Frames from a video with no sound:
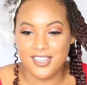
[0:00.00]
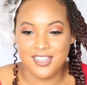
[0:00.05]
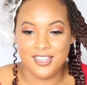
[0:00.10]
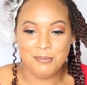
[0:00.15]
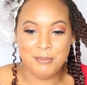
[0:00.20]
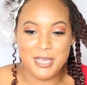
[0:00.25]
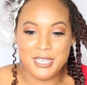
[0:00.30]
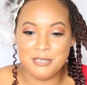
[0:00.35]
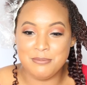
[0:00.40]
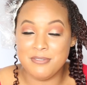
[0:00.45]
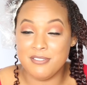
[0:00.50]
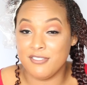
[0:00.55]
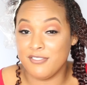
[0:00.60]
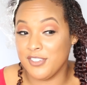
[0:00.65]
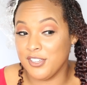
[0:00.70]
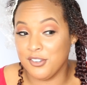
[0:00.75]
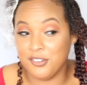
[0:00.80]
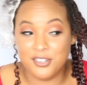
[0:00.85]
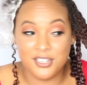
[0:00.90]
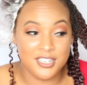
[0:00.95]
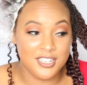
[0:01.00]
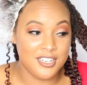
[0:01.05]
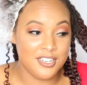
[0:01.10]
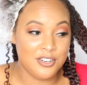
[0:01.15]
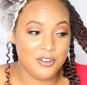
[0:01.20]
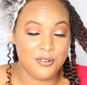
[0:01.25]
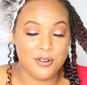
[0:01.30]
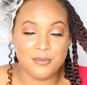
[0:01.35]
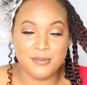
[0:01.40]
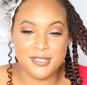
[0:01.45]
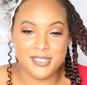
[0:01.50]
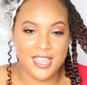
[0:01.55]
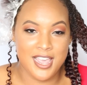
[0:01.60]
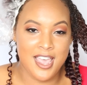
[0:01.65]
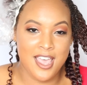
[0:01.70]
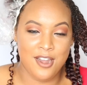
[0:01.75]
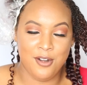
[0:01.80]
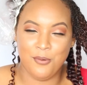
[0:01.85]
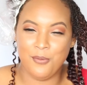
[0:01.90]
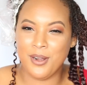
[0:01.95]
makes me feel good, or I'm
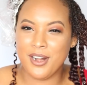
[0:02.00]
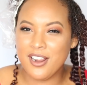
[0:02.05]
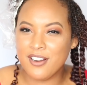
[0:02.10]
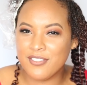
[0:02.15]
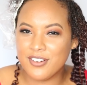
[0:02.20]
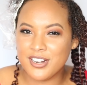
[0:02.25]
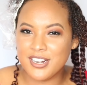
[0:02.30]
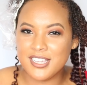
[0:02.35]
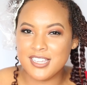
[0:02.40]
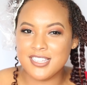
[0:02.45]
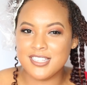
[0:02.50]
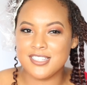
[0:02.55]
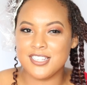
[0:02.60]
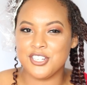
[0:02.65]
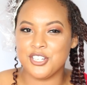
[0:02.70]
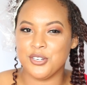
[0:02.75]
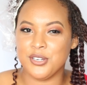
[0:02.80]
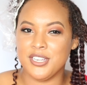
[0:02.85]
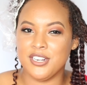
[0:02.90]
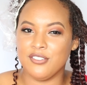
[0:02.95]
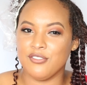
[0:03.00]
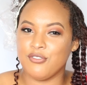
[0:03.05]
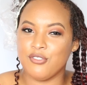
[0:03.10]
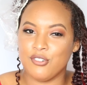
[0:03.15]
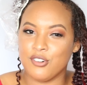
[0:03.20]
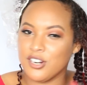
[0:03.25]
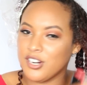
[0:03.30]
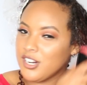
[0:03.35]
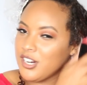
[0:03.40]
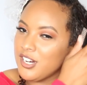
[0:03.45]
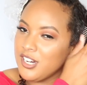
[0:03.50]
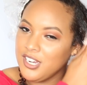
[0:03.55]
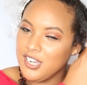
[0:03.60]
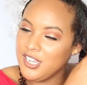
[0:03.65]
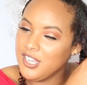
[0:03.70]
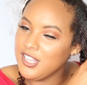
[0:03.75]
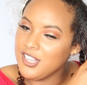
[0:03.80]
sad, or whatever it is that you're eating for,